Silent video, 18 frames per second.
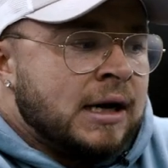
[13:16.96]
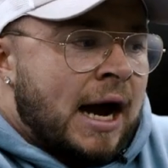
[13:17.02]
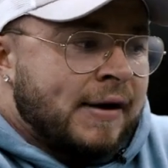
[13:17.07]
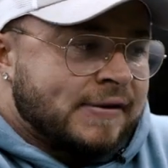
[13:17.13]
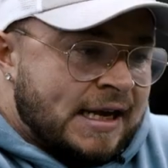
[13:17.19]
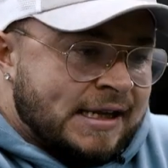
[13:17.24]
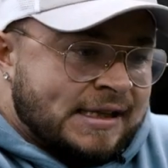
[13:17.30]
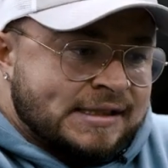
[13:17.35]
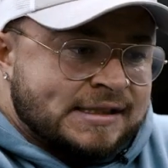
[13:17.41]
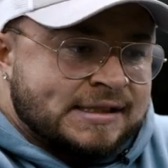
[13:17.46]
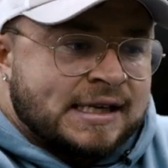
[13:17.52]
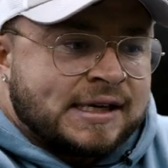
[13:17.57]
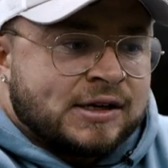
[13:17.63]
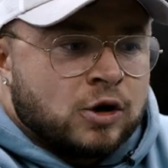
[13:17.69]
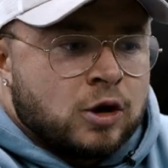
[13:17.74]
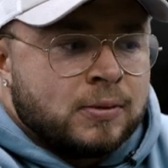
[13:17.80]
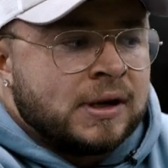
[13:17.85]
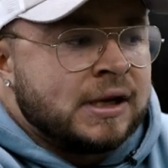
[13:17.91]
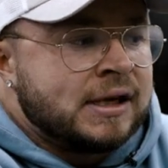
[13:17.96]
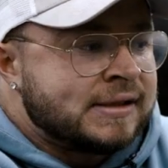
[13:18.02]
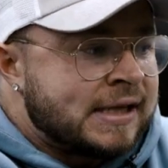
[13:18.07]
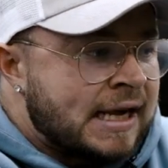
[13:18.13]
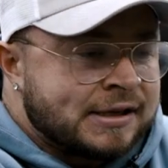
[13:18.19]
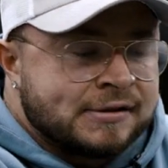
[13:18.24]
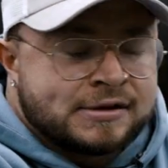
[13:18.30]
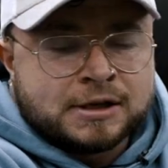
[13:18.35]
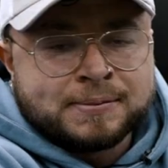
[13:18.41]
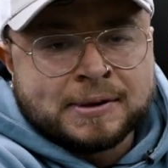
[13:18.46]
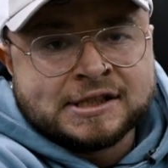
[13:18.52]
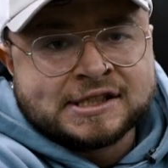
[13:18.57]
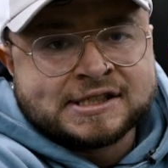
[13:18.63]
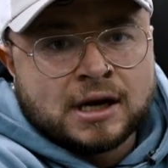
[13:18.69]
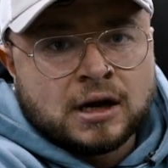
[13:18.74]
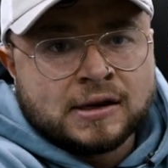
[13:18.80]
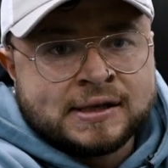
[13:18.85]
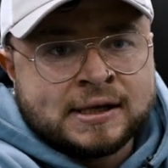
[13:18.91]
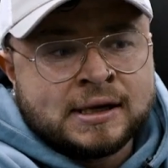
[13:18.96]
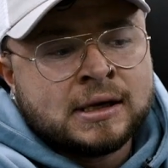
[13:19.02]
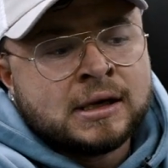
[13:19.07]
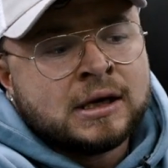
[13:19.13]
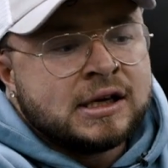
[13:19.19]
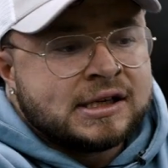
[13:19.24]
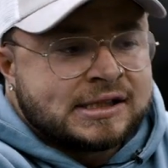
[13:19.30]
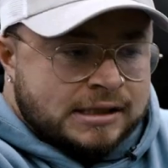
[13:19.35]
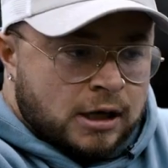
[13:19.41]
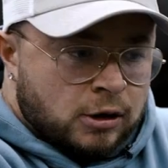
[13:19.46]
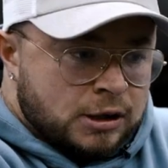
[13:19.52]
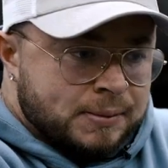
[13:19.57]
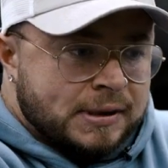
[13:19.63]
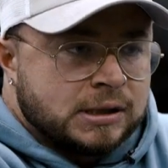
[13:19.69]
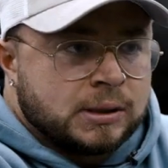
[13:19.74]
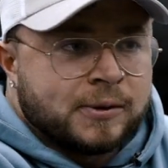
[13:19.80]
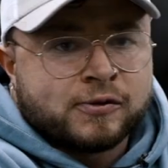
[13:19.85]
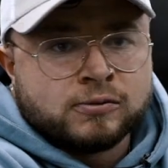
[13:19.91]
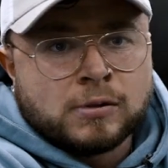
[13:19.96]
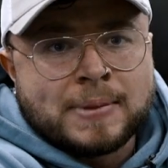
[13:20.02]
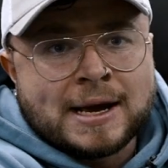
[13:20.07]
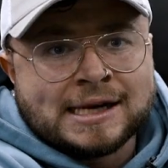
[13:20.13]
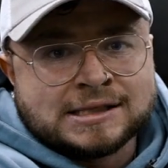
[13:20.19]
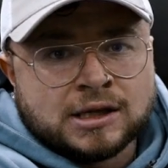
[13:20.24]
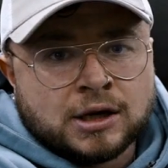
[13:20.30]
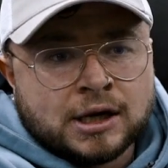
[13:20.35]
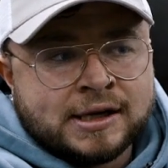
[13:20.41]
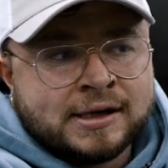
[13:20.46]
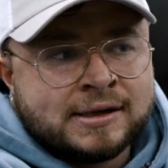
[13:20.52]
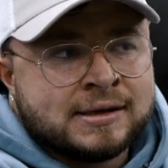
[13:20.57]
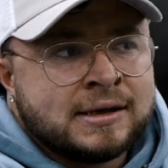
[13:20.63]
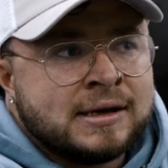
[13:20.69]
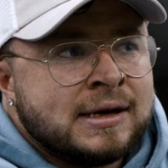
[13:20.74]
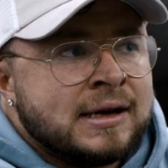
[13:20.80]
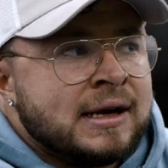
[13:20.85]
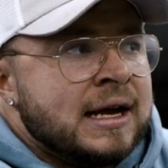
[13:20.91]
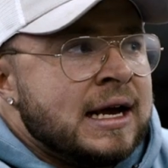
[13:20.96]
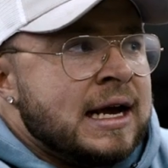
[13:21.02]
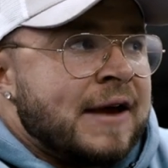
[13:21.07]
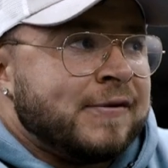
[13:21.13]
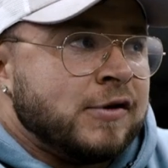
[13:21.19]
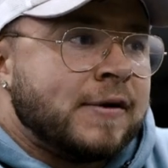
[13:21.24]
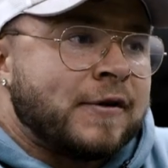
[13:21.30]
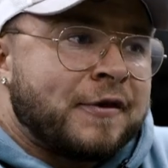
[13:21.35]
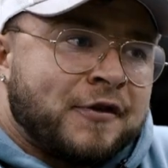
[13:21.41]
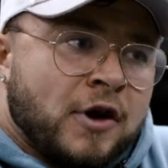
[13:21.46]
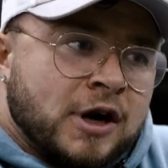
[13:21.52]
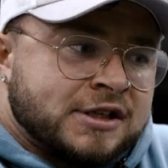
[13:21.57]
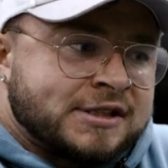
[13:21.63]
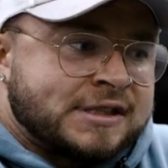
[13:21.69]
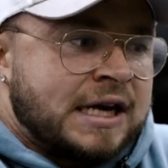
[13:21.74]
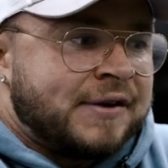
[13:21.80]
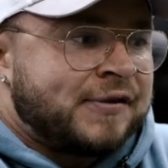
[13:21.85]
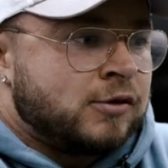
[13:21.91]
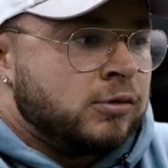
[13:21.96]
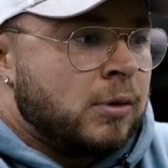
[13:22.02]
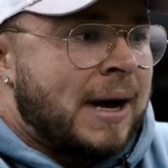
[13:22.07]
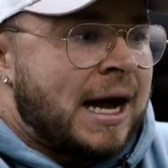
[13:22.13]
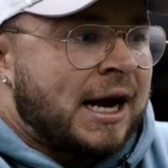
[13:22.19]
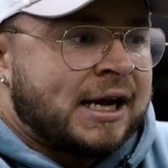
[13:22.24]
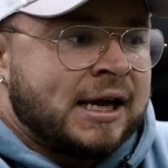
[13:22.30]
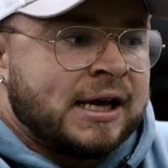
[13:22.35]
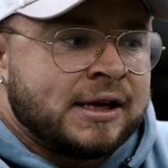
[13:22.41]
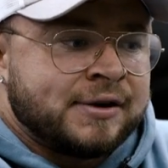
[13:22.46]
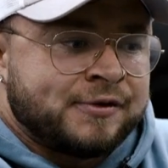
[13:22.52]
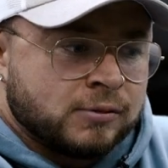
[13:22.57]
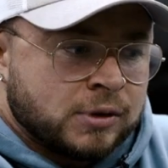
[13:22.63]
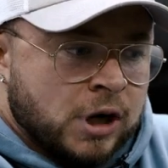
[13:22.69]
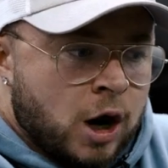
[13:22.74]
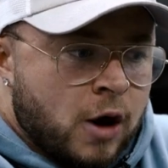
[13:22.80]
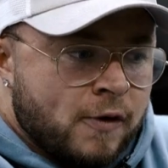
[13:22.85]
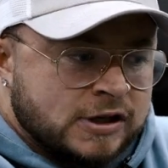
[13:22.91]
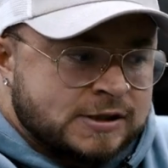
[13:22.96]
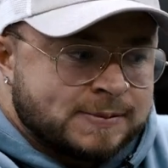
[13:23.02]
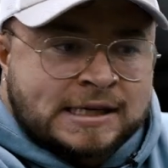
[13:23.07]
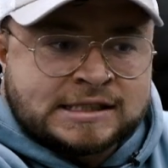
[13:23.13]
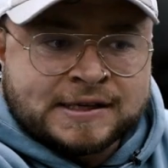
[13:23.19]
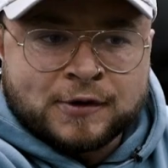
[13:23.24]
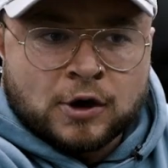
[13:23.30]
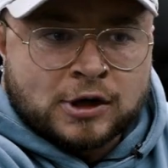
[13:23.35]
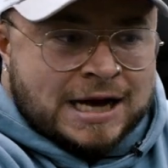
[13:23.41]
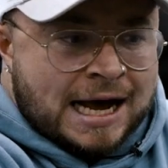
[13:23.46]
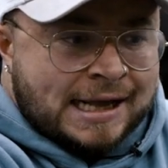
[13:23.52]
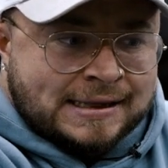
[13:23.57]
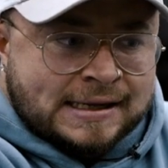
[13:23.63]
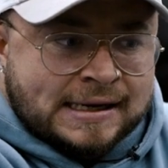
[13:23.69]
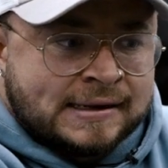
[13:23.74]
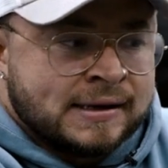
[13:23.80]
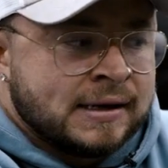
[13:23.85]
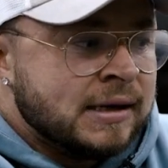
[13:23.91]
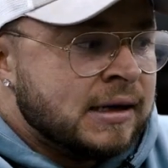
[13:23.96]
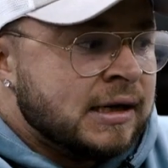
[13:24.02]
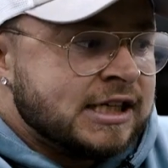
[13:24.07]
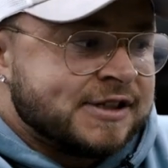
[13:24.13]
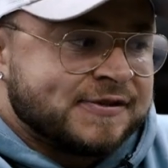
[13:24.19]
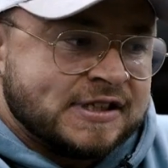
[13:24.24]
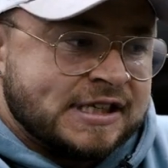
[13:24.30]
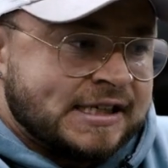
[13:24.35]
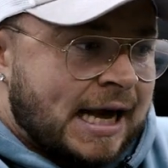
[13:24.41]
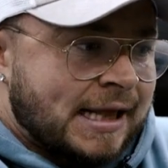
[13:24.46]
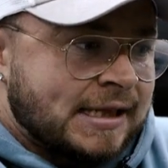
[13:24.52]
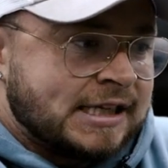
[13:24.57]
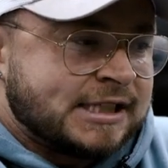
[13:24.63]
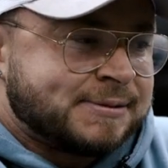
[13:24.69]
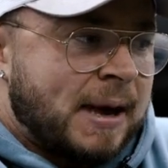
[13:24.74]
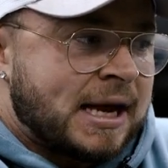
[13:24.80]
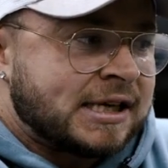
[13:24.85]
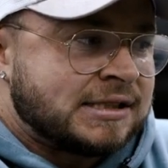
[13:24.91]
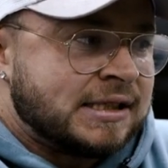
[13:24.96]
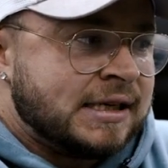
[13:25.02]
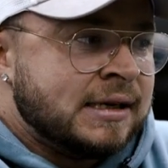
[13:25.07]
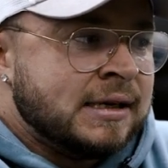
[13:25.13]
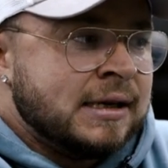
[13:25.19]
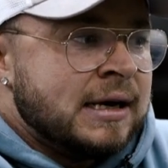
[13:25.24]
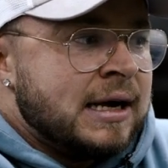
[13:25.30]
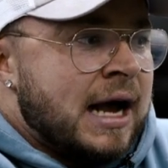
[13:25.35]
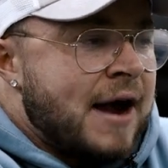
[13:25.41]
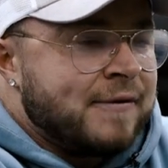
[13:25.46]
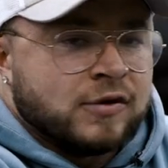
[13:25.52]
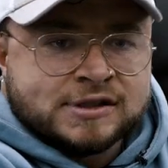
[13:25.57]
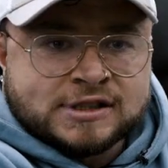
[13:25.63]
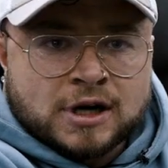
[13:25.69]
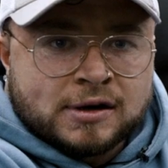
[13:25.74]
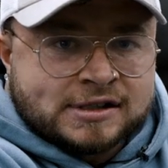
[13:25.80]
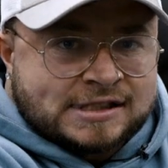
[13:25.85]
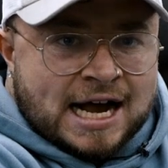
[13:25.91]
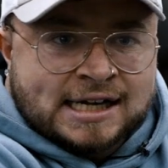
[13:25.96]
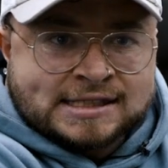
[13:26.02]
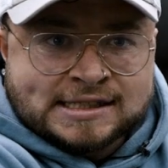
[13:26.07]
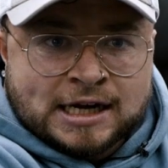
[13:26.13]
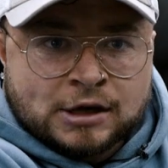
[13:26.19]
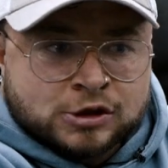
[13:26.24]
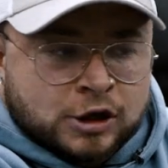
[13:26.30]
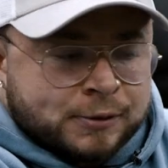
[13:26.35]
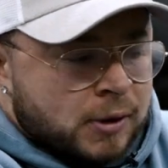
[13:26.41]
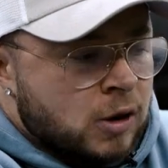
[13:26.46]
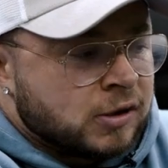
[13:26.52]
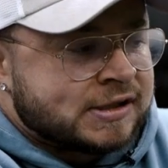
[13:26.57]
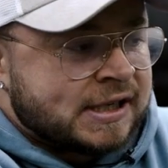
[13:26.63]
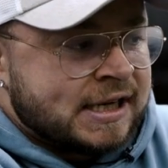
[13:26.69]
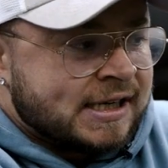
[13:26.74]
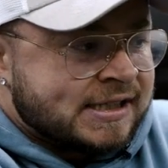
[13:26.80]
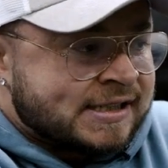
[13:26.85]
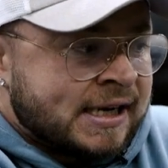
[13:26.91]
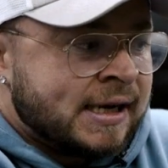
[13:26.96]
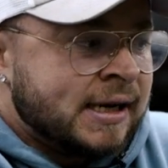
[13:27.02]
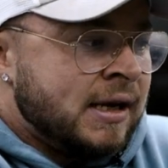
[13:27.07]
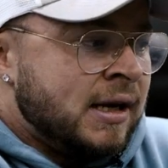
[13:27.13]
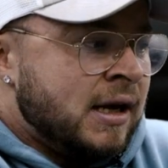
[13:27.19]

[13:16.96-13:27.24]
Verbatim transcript: I take things as they come, take things with a pinch of salt, slowly build up from a baseline if you ever find yourself coming back from COVID, especially if you're an athlete, physique athlete especially, everyone's always asking how to approach things.